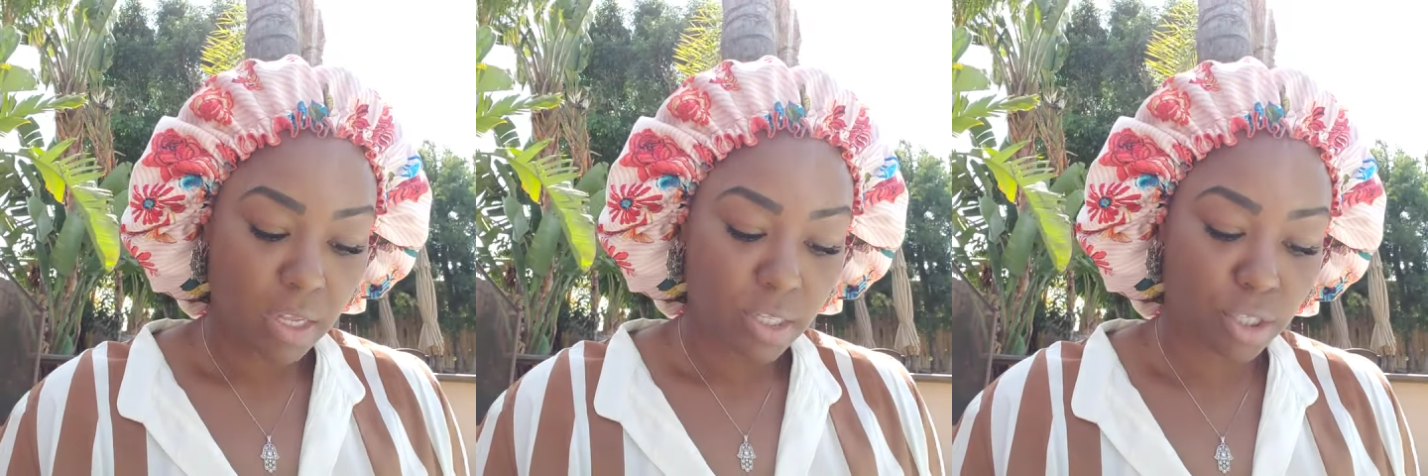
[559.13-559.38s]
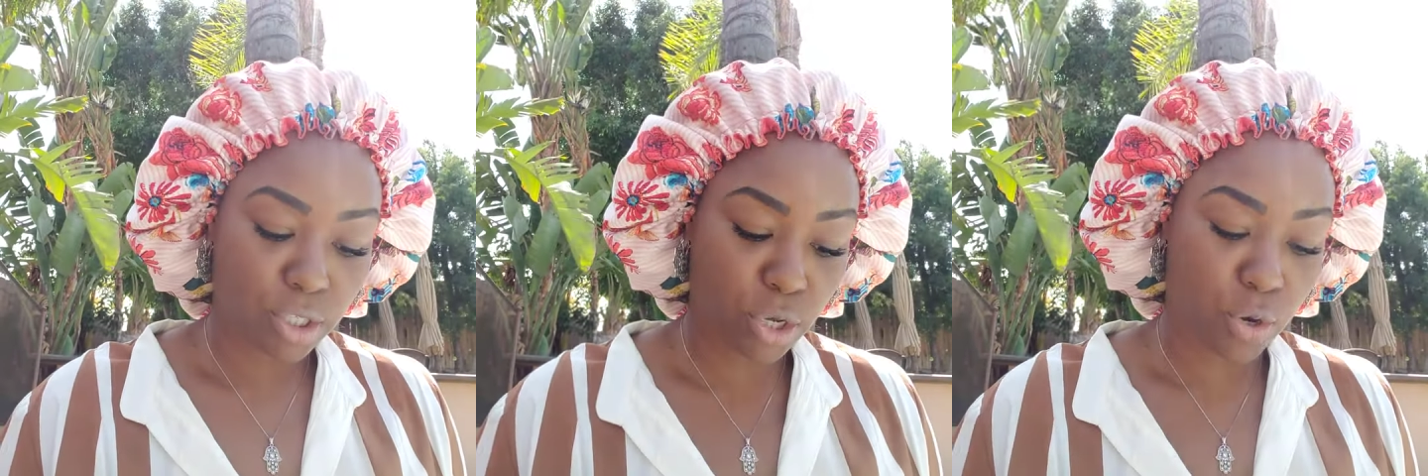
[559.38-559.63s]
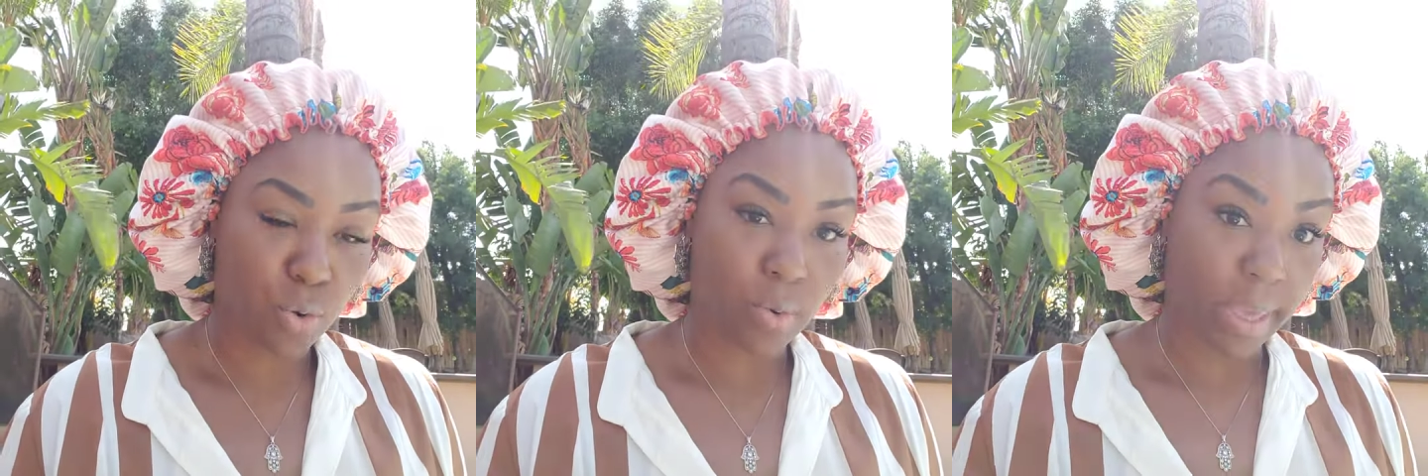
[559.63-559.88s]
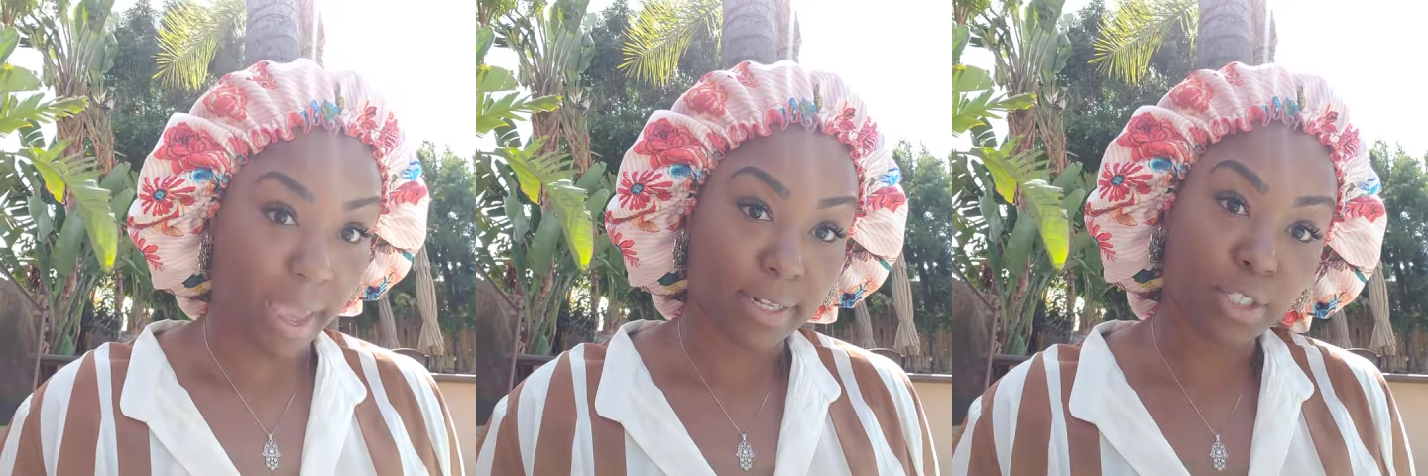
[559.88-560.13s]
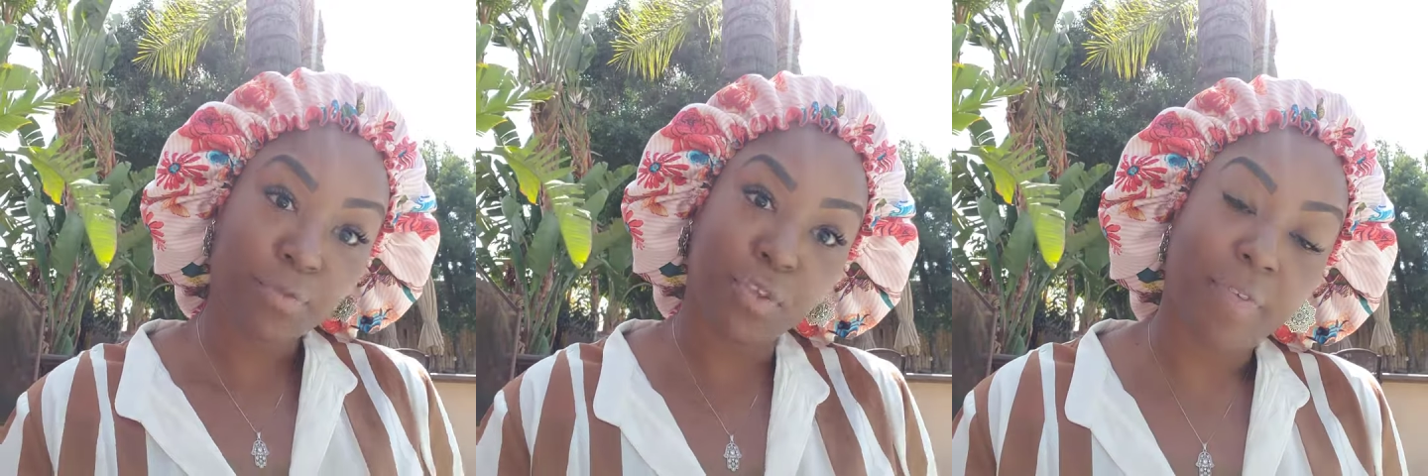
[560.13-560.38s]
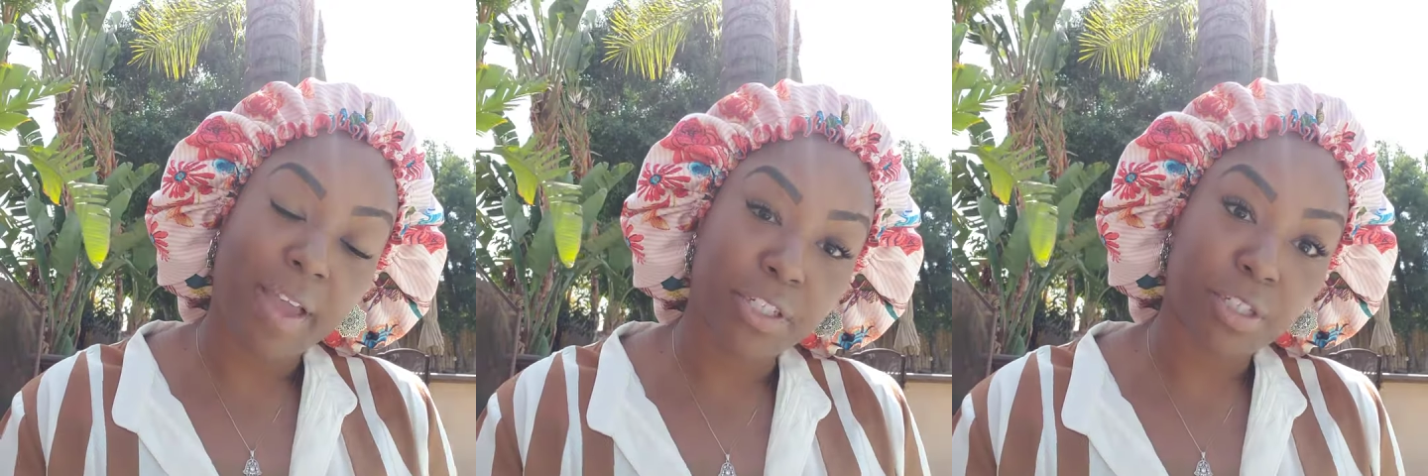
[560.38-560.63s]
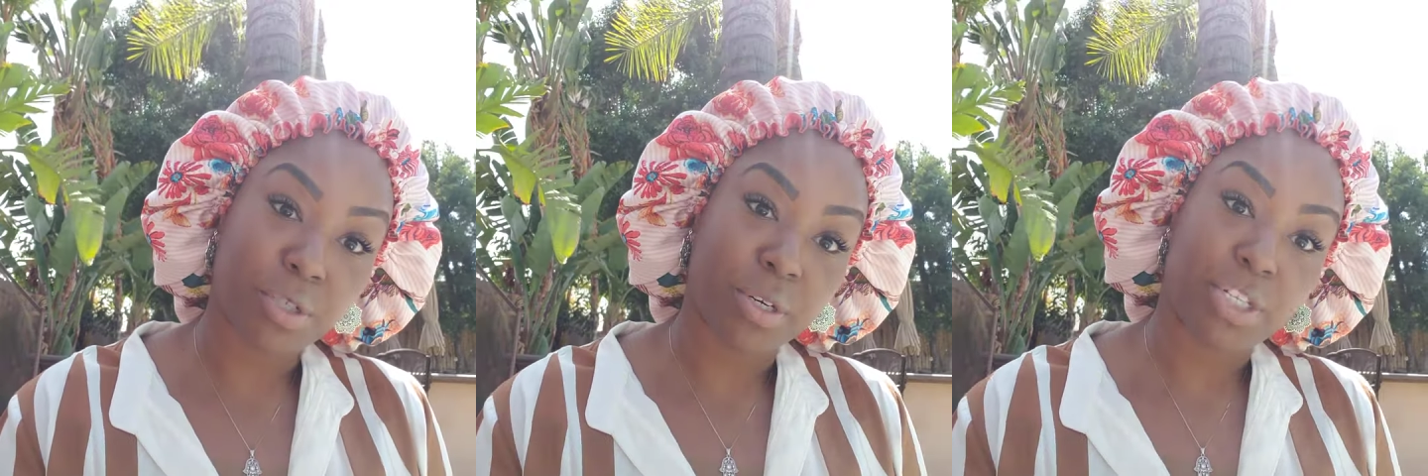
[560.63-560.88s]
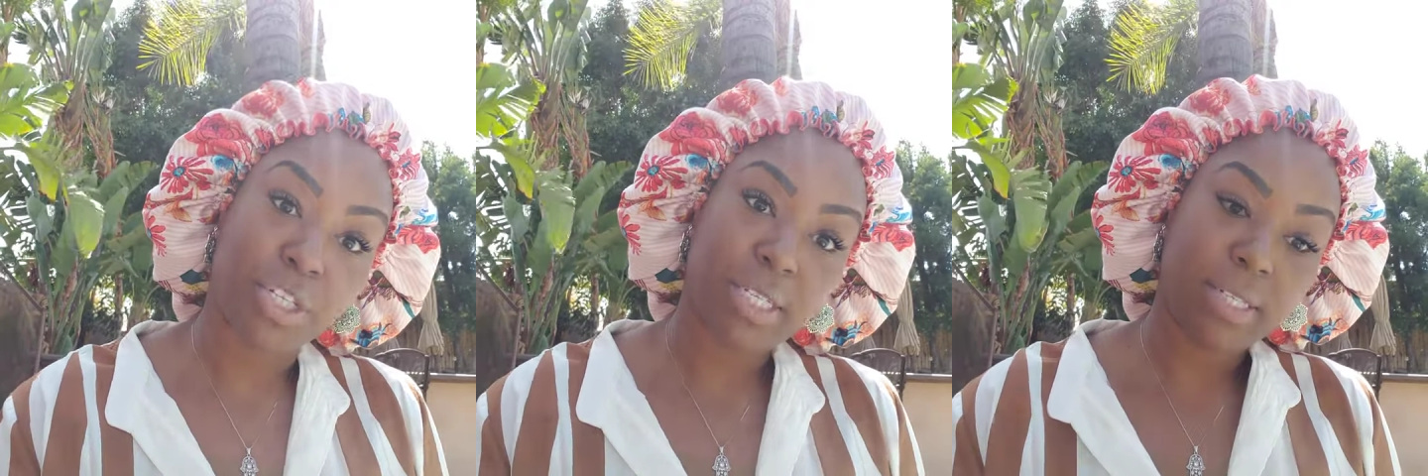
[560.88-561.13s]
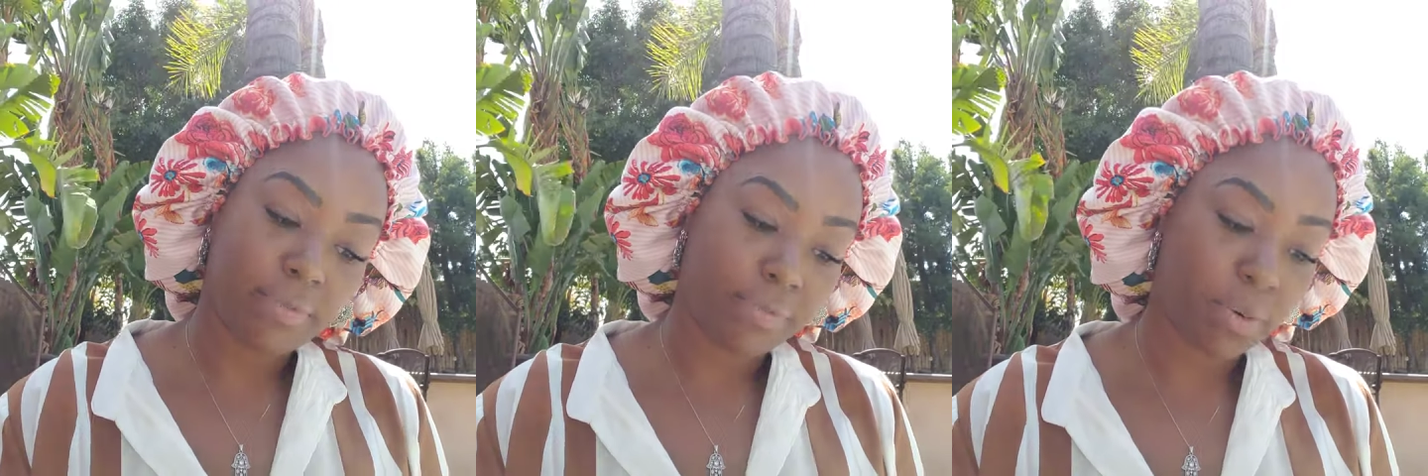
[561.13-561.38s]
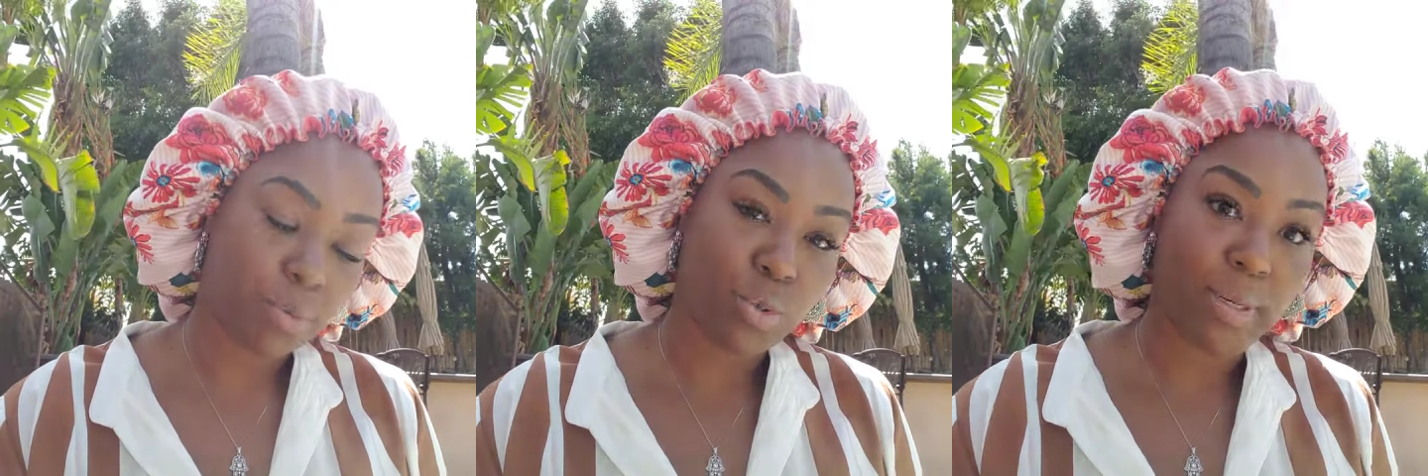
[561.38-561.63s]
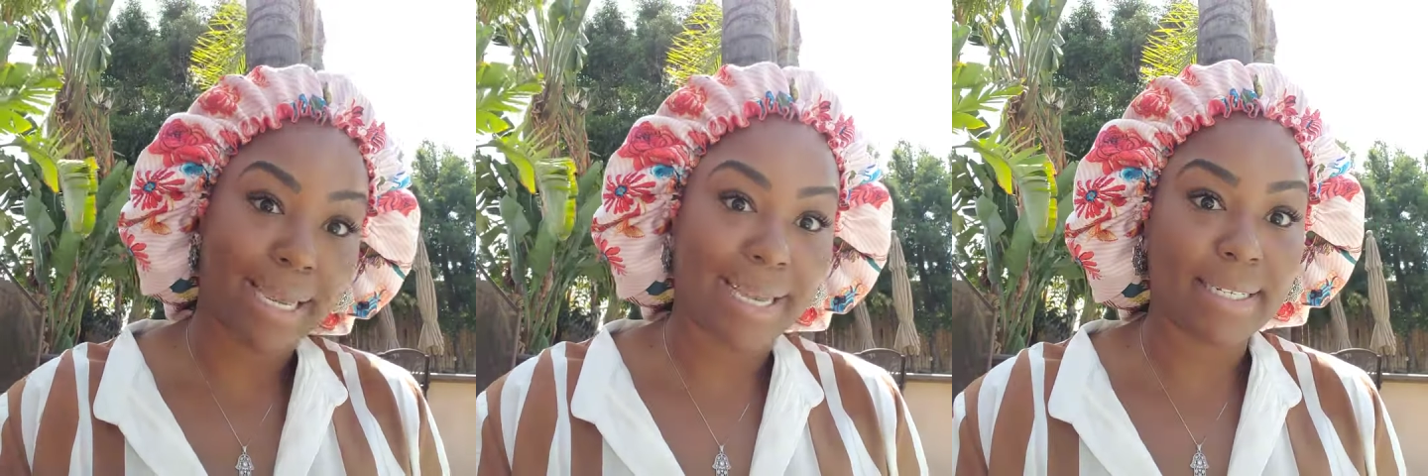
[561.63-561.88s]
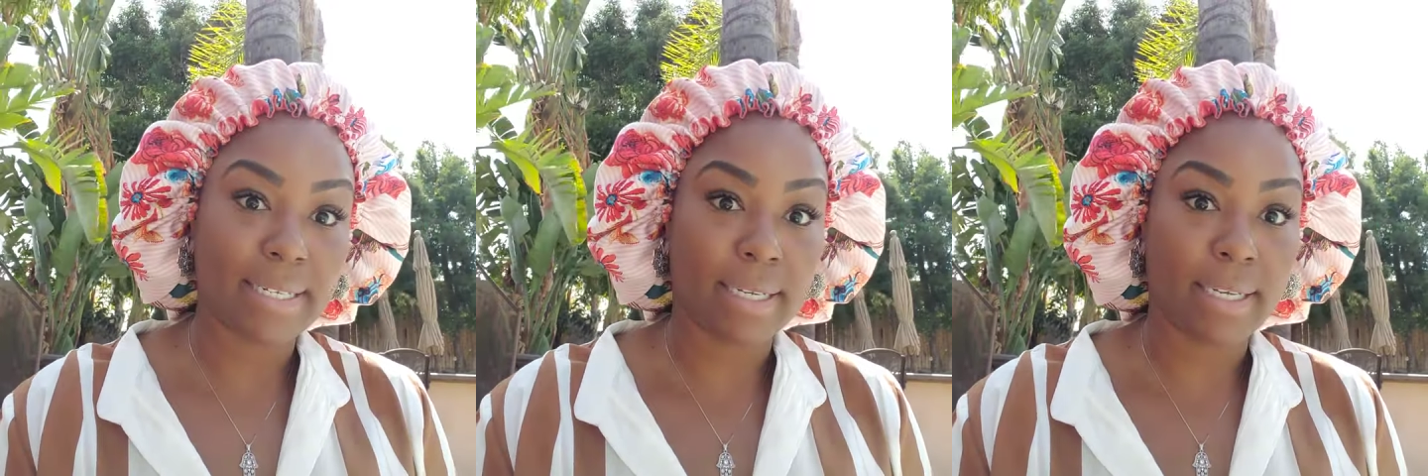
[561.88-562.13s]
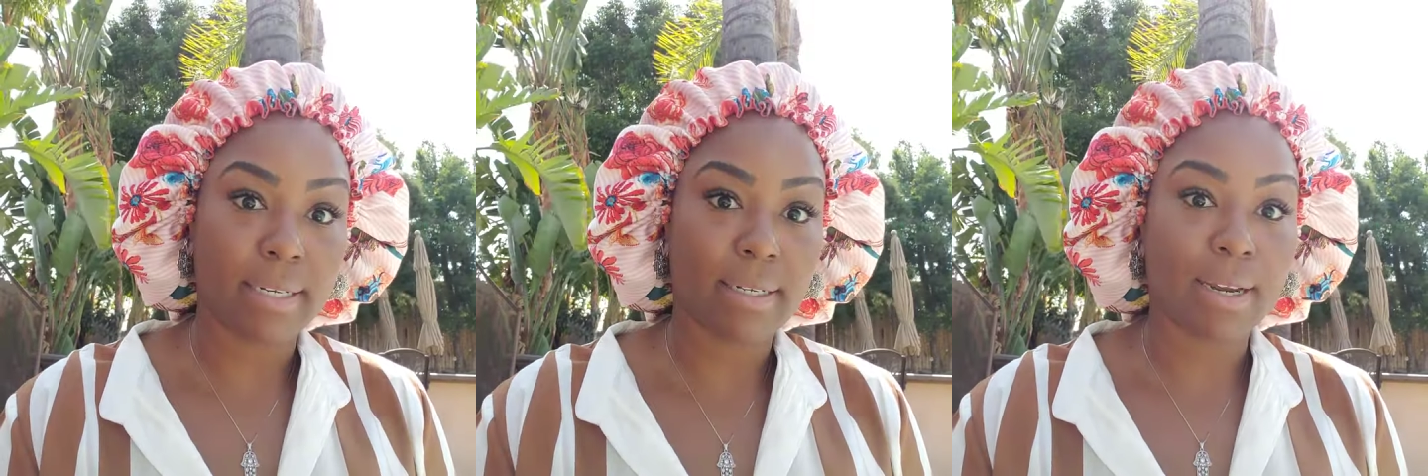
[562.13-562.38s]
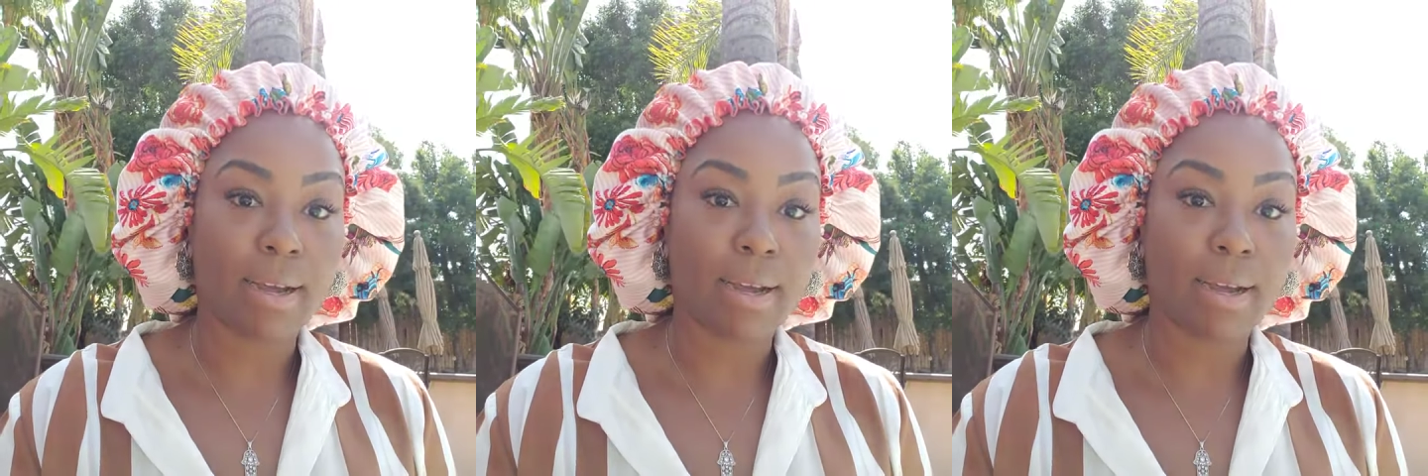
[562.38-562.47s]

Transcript: So if you've had your scrunchies from 2018,